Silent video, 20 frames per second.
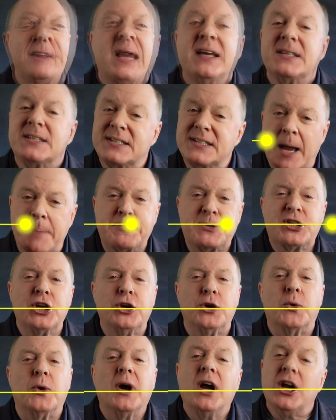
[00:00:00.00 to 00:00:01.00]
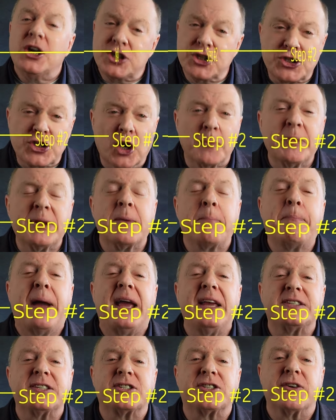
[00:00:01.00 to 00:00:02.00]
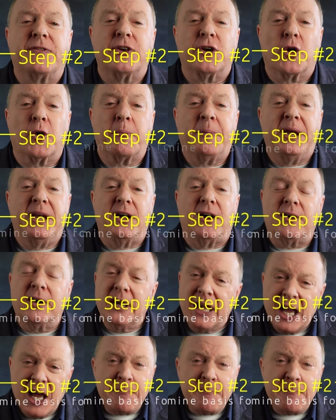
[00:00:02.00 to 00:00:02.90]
Step 2. Determine the basis of your appeal.